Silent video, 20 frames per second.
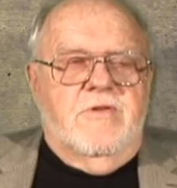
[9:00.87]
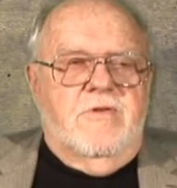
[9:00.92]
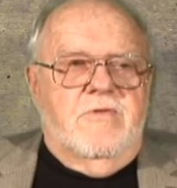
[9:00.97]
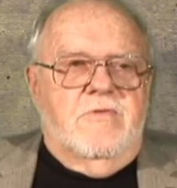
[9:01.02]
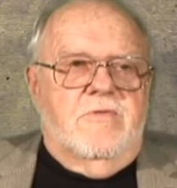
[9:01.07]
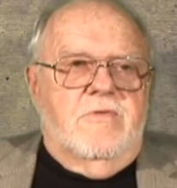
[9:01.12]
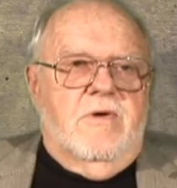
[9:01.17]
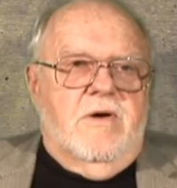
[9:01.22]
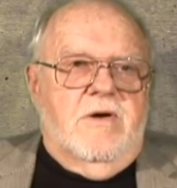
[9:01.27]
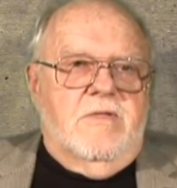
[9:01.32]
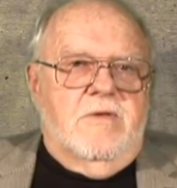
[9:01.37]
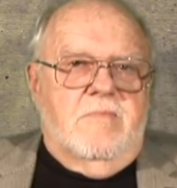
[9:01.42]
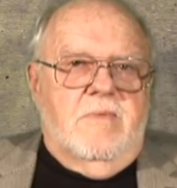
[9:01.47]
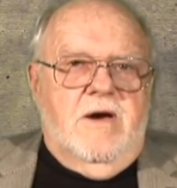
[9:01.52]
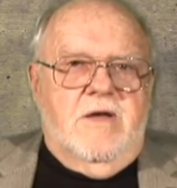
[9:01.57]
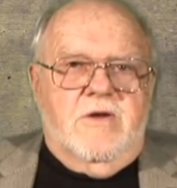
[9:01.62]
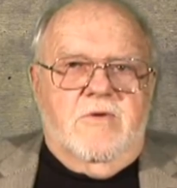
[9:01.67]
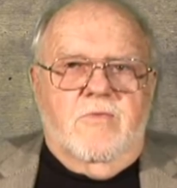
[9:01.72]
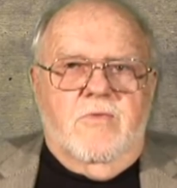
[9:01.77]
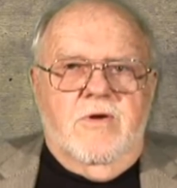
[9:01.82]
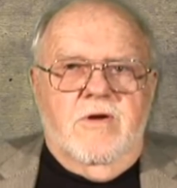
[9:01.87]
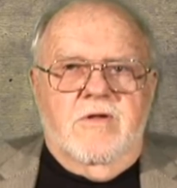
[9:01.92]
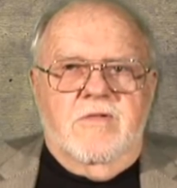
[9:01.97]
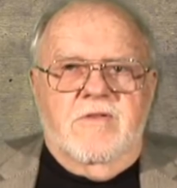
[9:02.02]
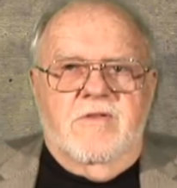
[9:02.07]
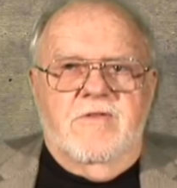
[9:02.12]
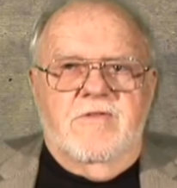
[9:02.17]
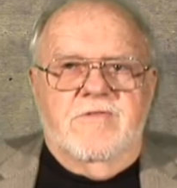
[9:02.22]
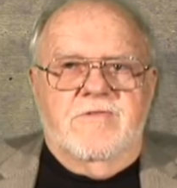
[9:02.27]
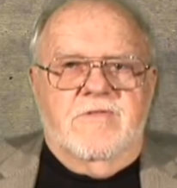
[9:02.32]
to the modern
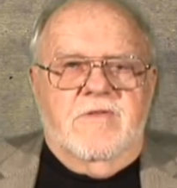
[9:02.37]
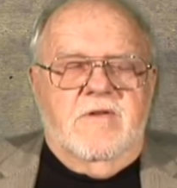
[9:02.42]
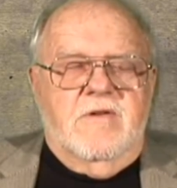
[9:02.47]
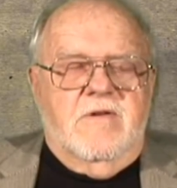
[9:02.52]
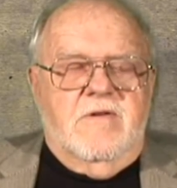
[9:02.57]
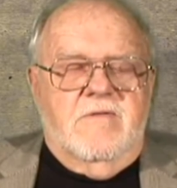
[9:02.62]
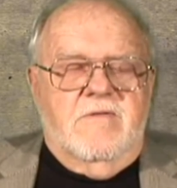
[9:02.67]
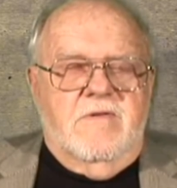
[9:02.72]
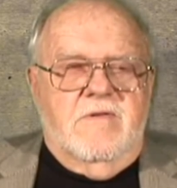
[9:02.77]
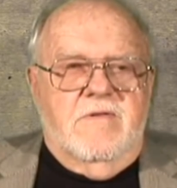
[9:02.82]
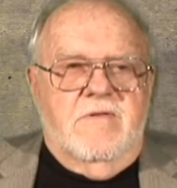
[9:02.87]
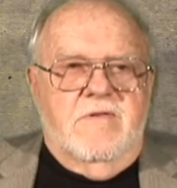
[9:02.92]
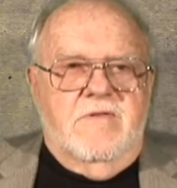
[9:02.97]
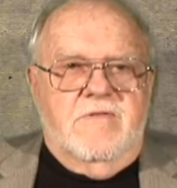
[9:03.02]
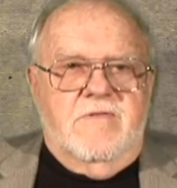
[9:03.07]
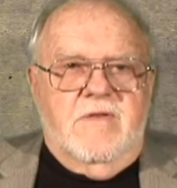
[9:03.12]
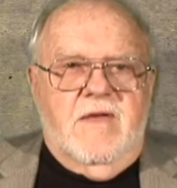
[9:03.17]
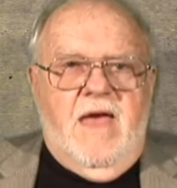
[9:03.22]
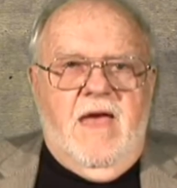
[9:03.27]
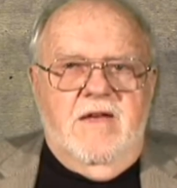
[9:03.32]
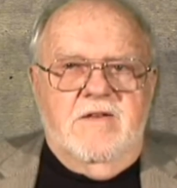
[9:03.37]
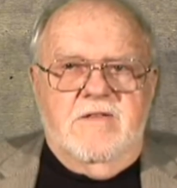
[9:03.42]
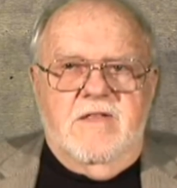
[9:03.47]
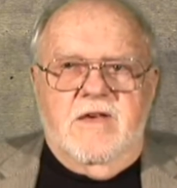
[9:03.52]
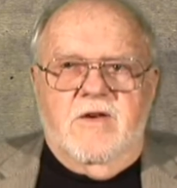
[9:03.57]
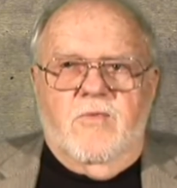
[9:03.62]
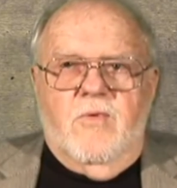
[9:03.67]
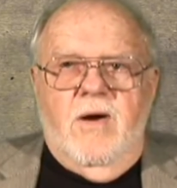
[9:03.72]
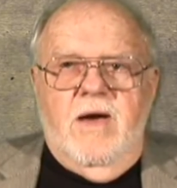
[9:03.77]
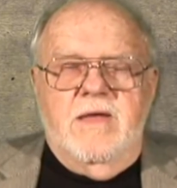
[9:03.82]
world is
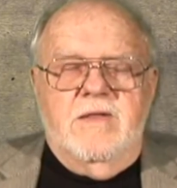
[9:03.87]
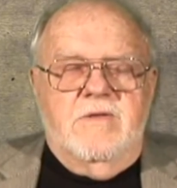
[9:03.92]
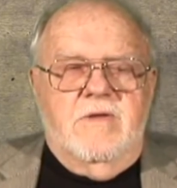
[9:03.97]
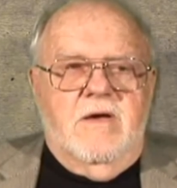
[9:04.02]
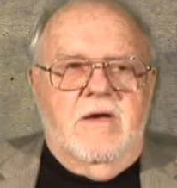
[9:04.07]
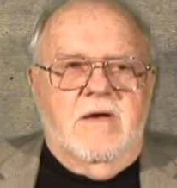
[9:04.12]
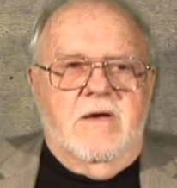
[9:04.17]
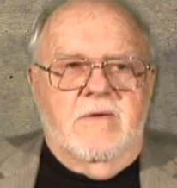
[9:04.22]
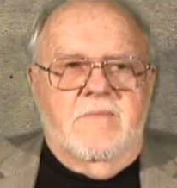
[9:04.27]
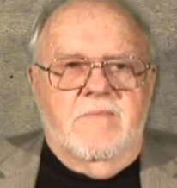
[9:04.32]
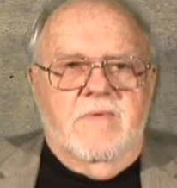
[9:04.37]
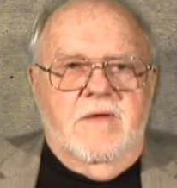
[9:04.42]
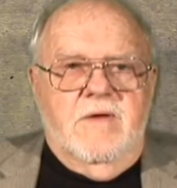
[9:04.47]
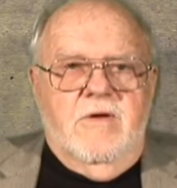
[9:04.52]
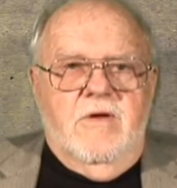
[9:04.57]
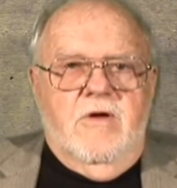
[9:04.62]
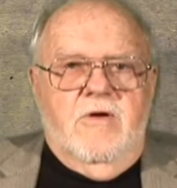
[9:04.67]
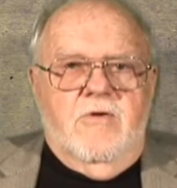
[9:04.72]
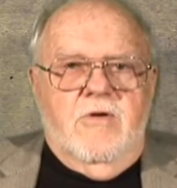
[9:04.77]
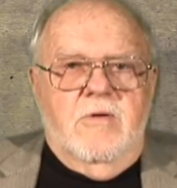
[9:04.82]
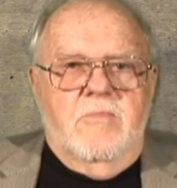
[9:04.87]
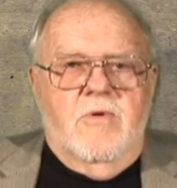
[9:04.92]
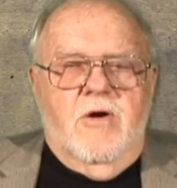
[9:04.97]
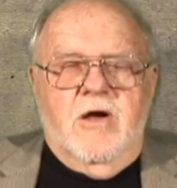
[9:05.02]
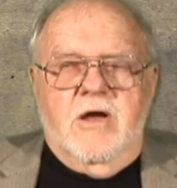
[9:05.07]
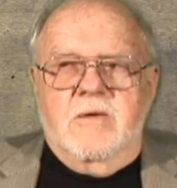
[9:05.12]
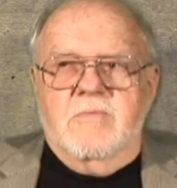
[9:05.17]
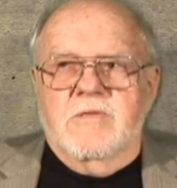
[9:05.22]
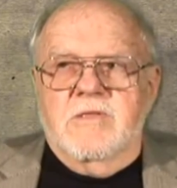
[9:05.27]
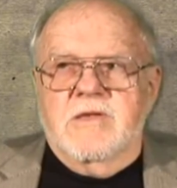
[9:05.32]
actually quite
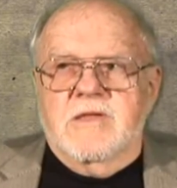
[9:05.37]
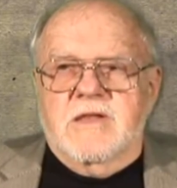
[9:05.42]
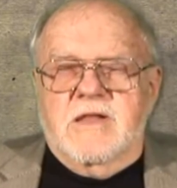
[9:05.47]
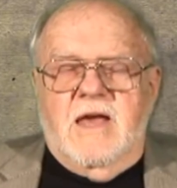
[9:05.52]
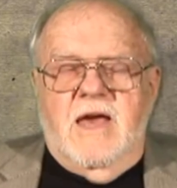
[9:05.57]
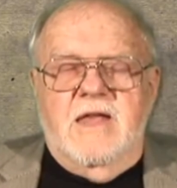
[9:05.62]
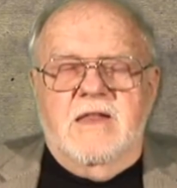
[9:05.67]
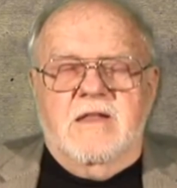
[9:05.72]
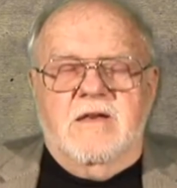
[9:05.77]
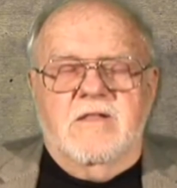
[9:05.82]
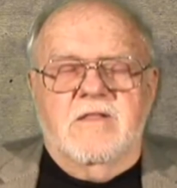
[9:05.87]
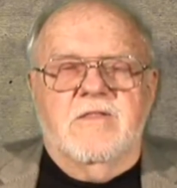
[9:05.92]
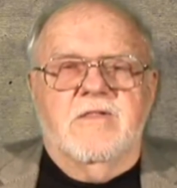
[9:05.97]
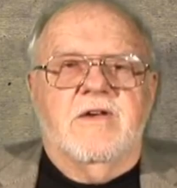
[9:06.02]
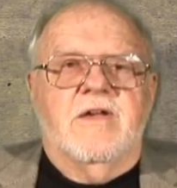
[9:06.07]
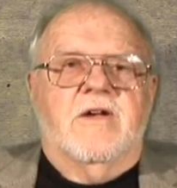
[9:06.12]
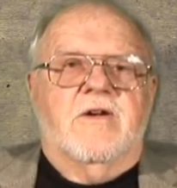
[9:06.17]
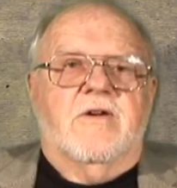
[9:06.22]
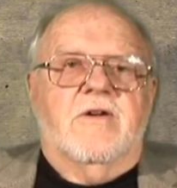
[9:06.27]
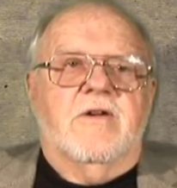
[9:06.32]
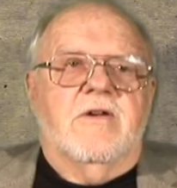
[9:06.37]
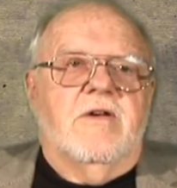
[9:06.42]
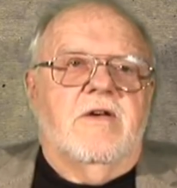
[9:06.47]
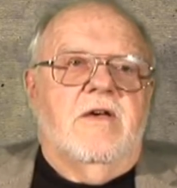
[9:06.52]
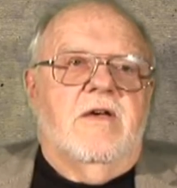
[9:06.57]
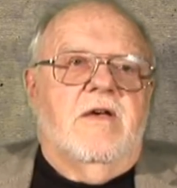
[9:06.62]
remarkable and clear.